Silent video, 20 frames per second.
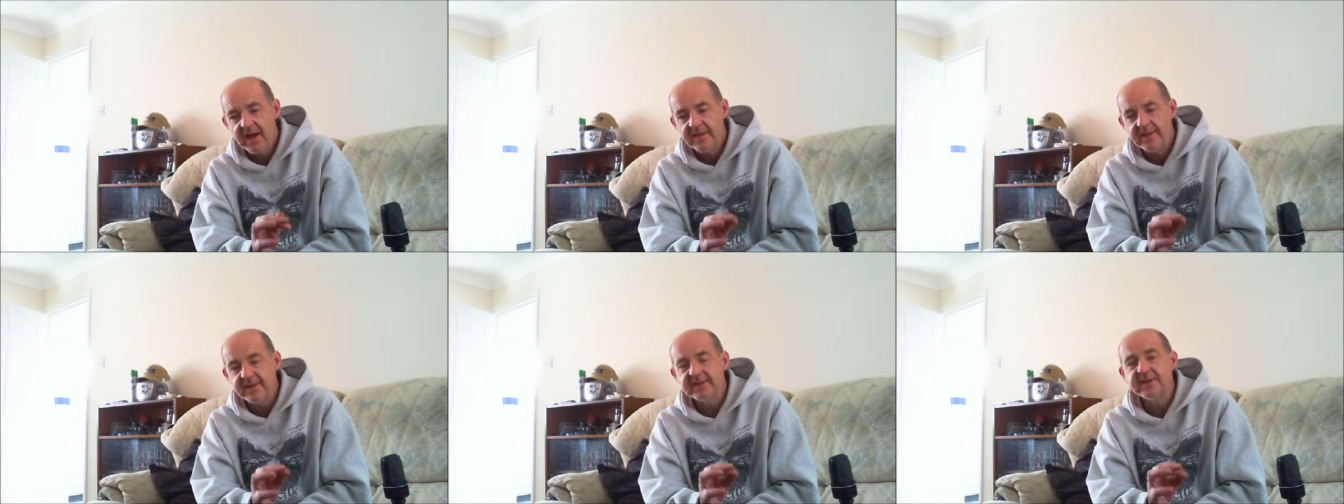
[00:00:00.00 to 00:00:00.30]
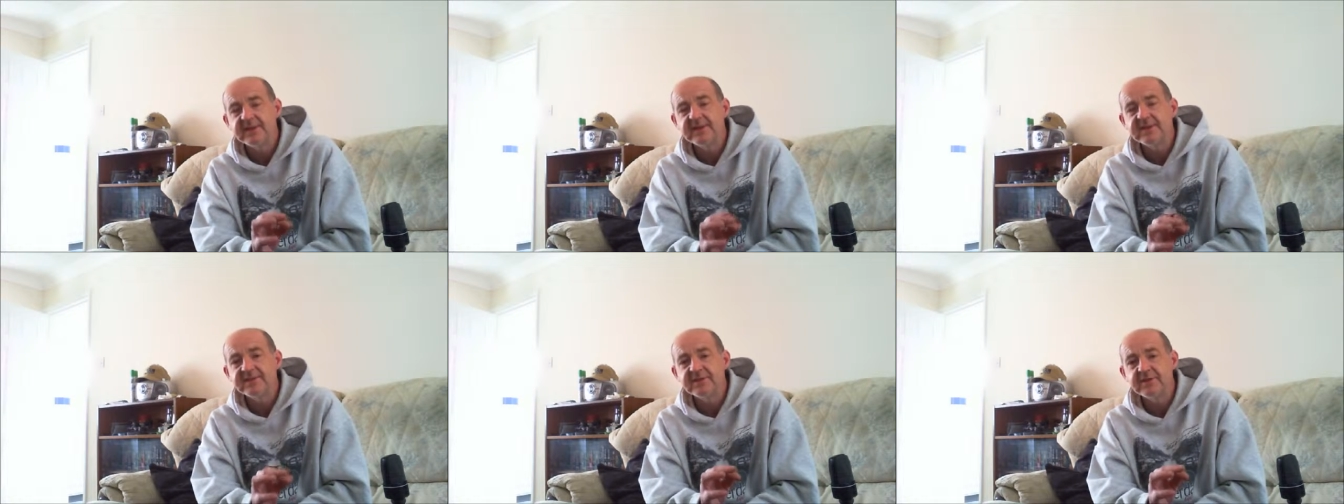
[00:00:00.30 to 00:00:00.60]

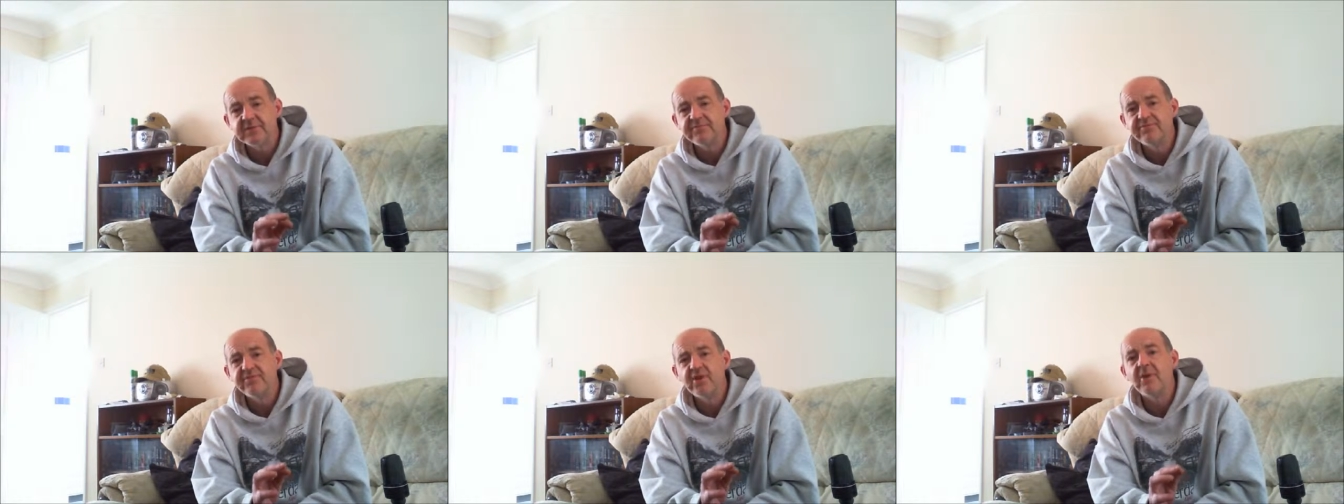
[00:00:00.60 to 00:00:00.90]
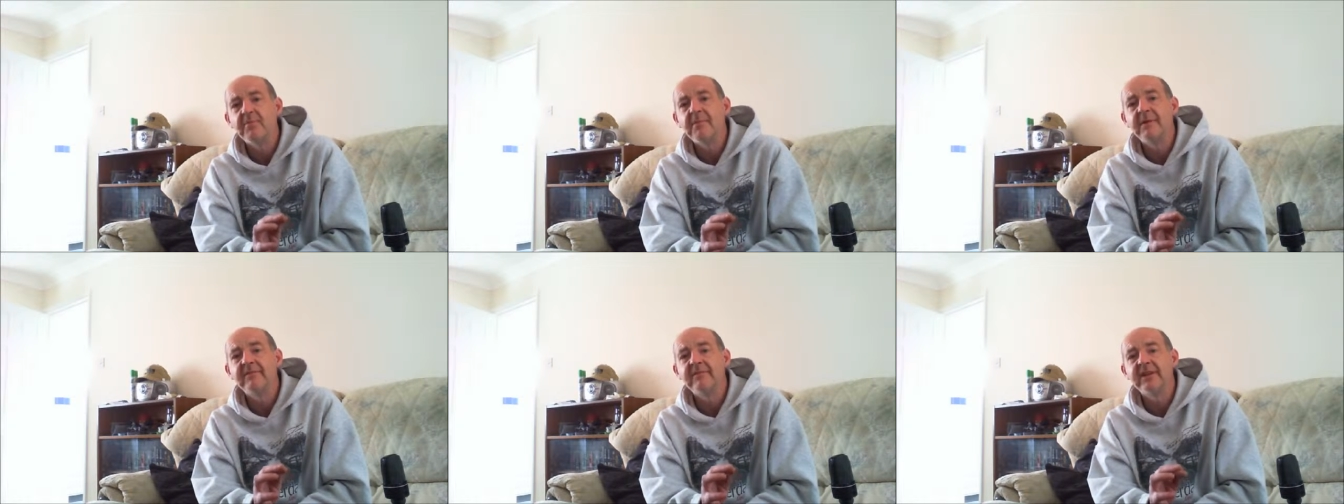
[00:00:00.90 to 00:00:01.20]
This is still
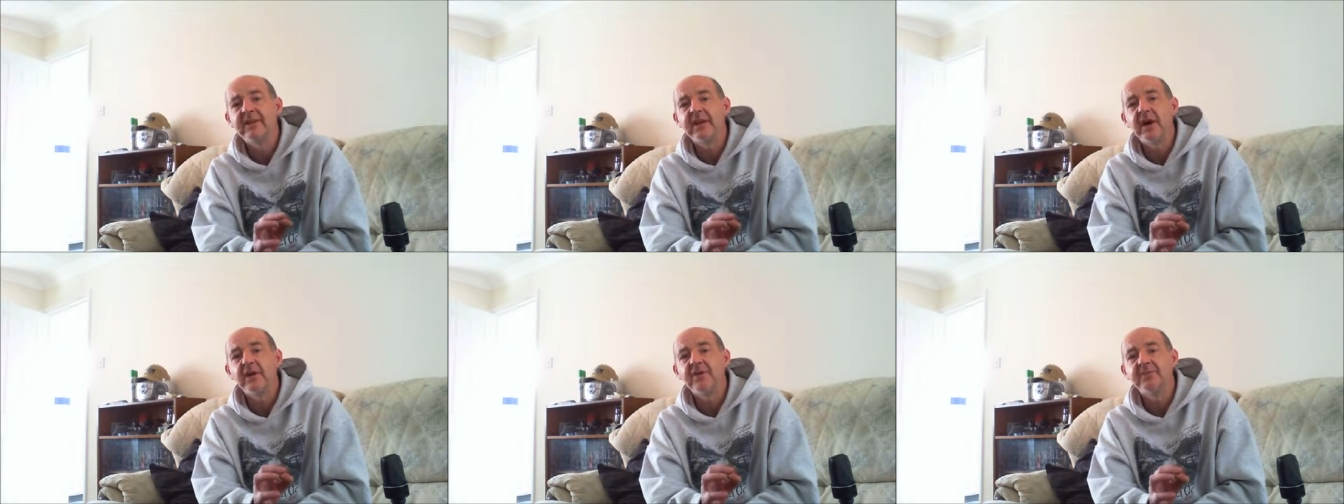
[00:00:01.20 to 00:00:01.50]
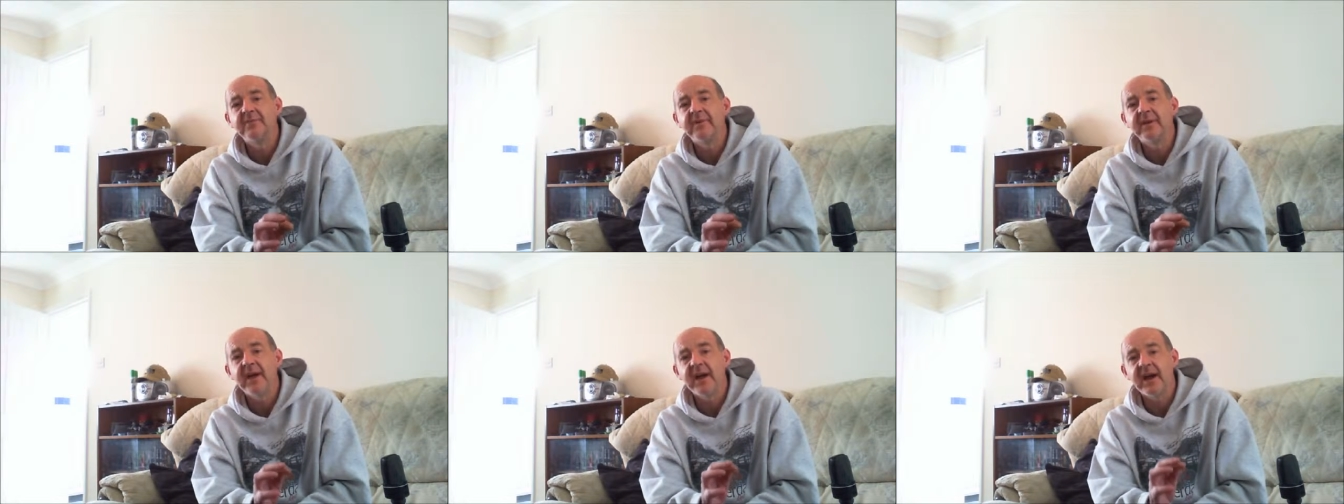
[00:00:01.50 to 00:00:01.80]
primarily
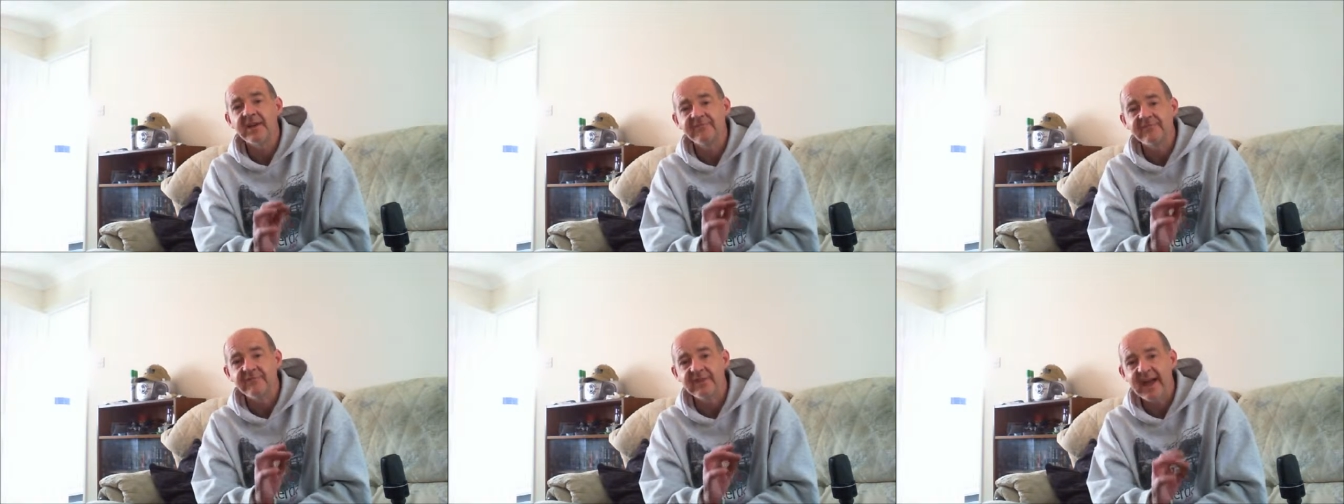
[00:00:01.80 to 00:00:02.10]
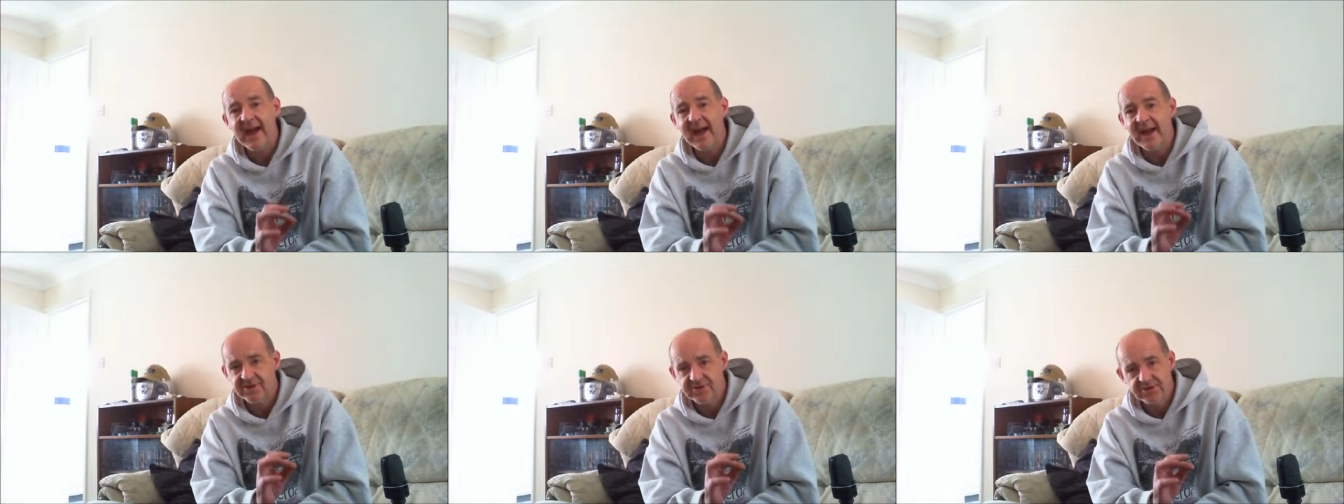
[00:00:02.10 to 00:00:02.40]
going to be a
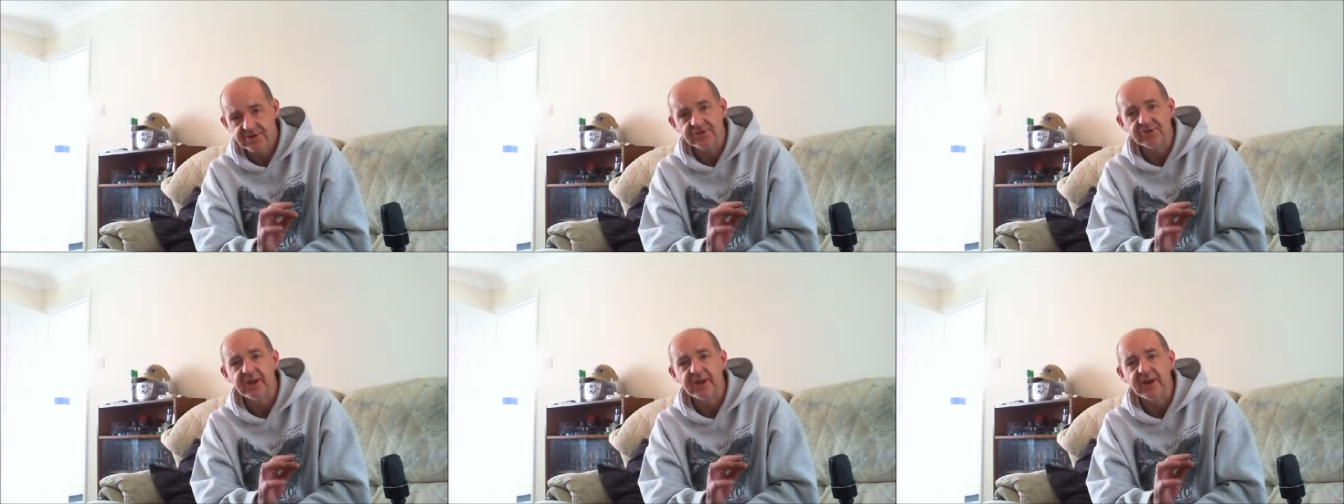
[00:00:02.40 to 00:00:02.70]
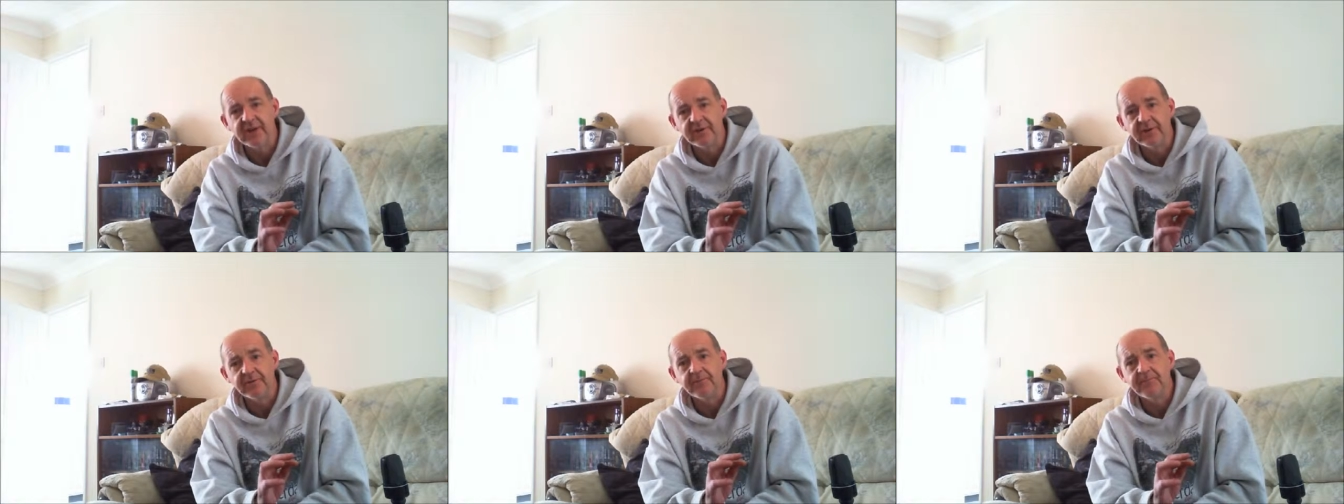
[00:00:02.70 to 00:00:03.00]
reaction
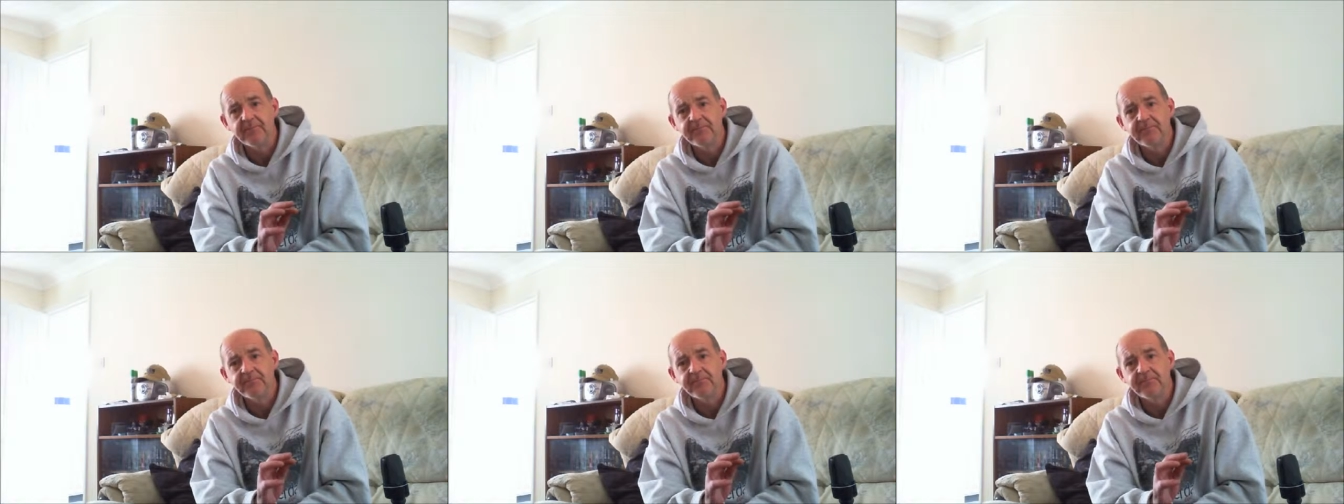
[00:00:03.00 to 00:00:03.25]
channel.